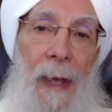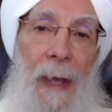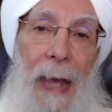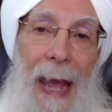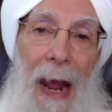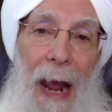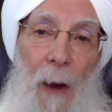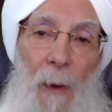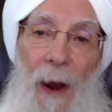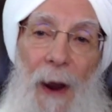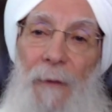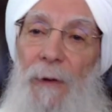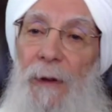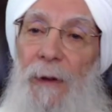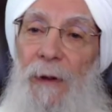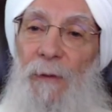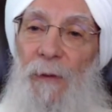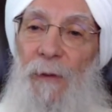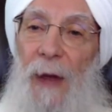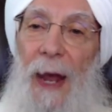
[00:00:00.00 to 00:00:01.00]
However,
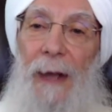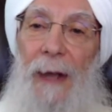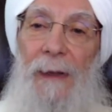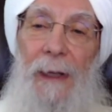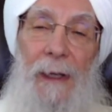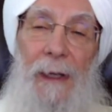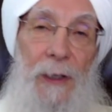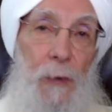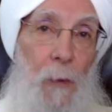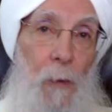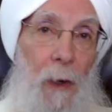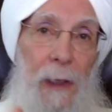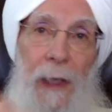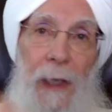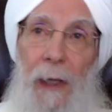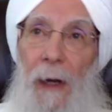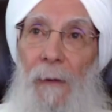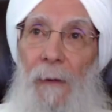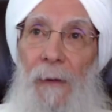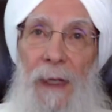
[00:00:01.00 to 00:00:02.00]
the fact that it's
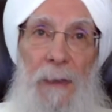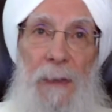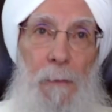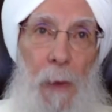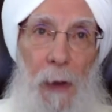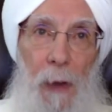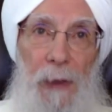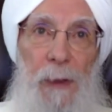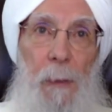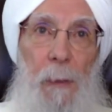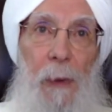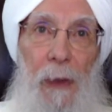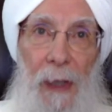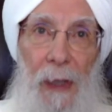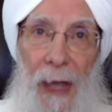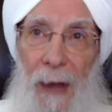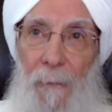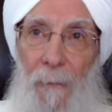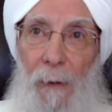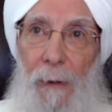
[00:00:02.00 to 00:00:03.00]
working on these multiple
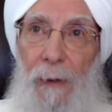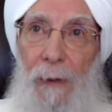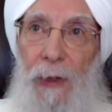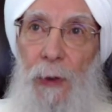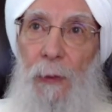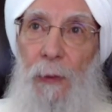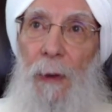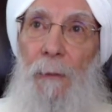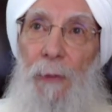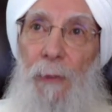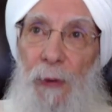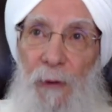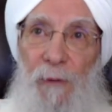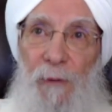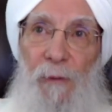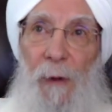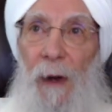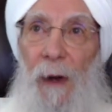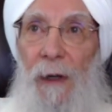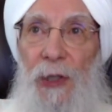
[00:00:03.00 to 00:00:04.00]
levels to improve
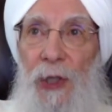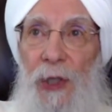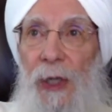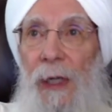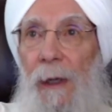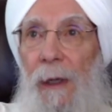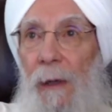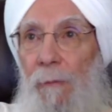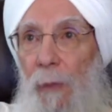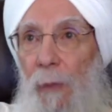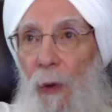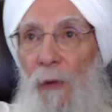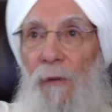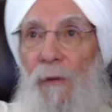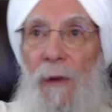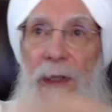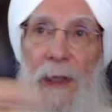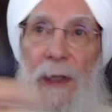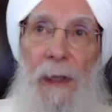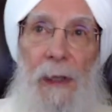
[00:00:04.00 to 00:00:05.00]
functioning both
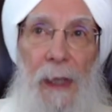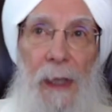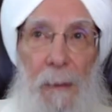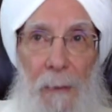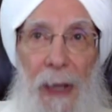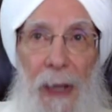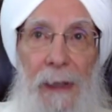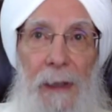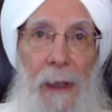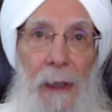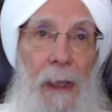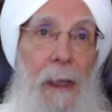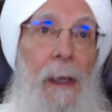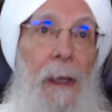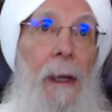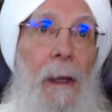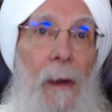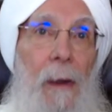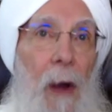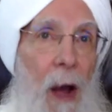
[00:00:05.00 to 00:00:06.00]
physically and mentally,
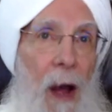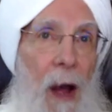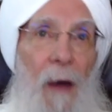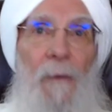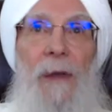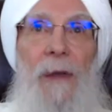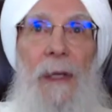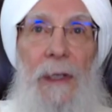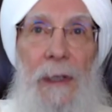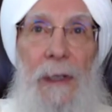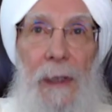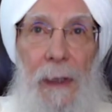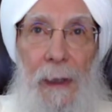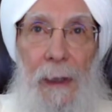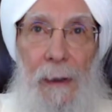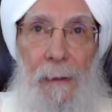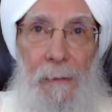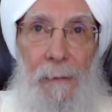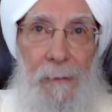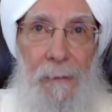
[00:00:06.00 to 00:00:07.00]
obviously,